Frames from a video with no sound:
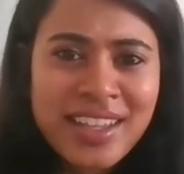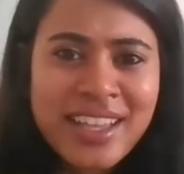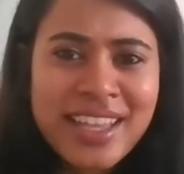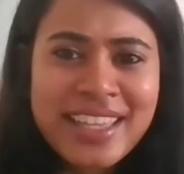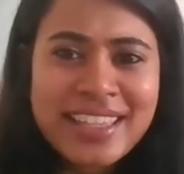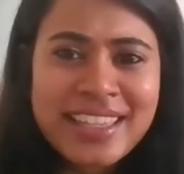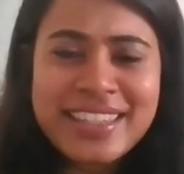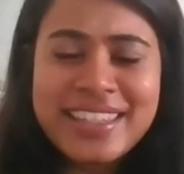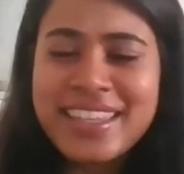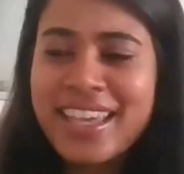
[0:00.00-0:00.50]

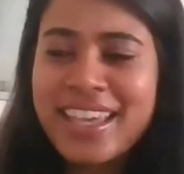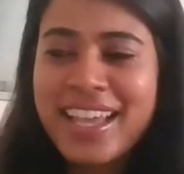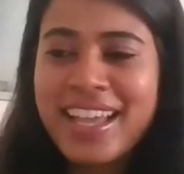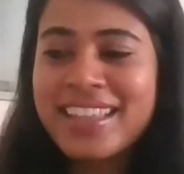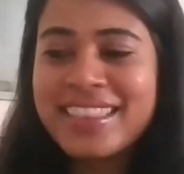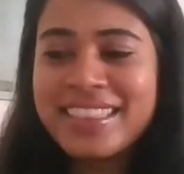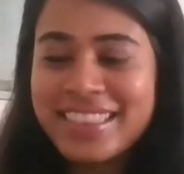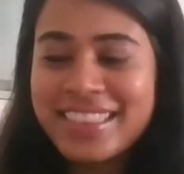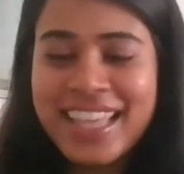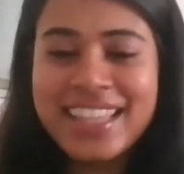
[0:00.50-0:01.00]

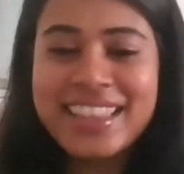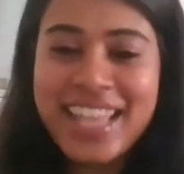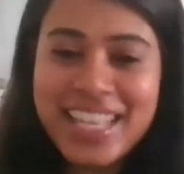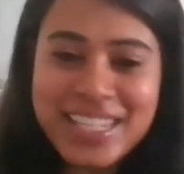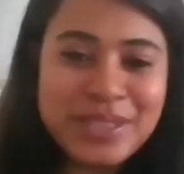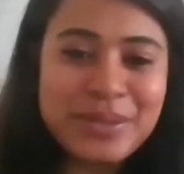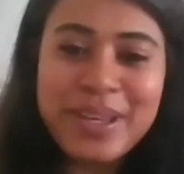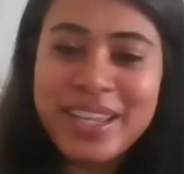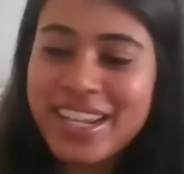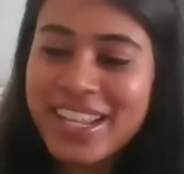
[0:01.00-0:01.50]
Yeah,
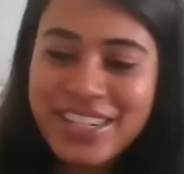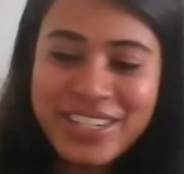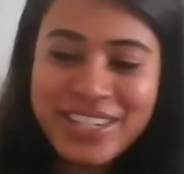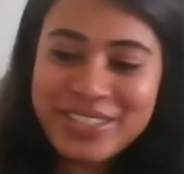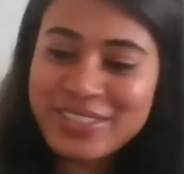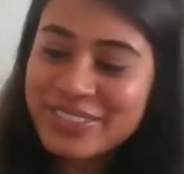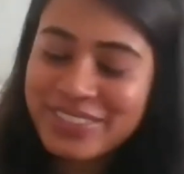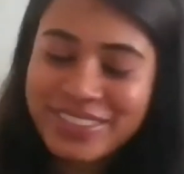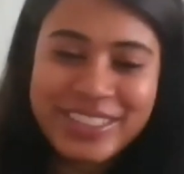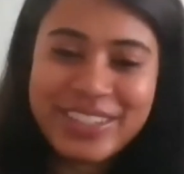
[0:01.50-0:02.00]
that's when I
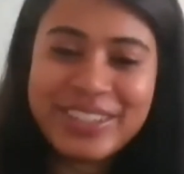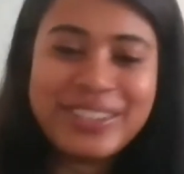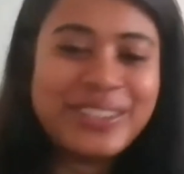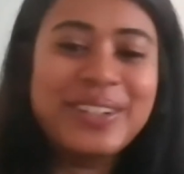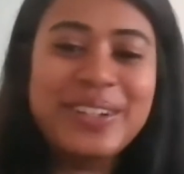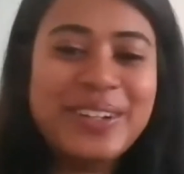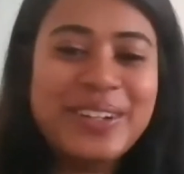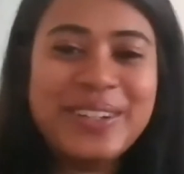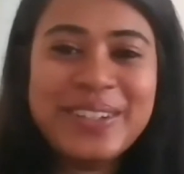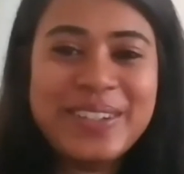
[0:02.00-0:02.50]
knew, no,